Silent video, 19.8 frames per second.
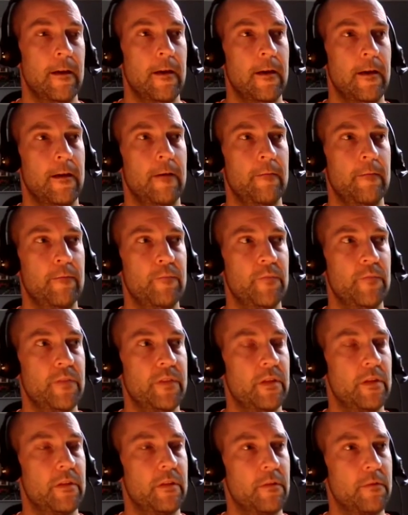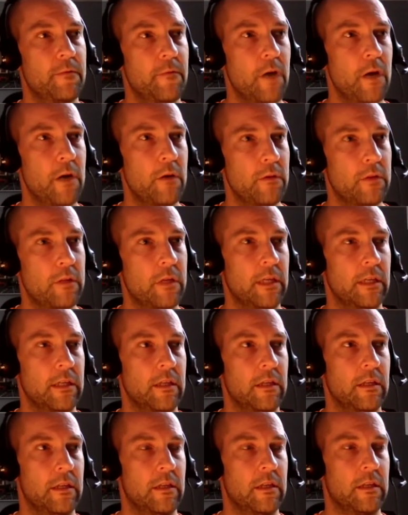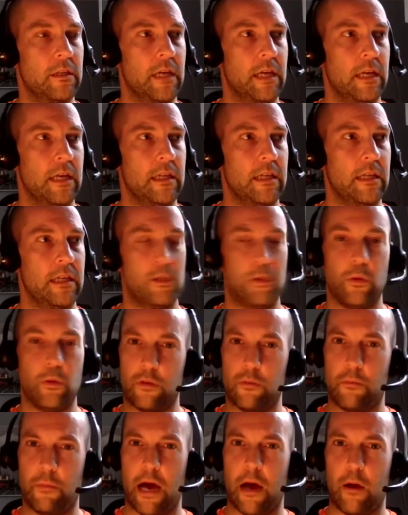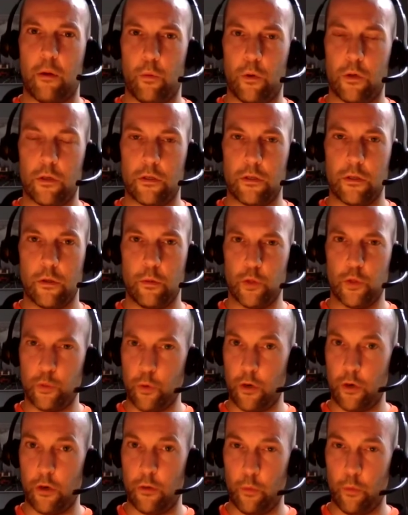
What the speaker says: The final thing that they talked about was what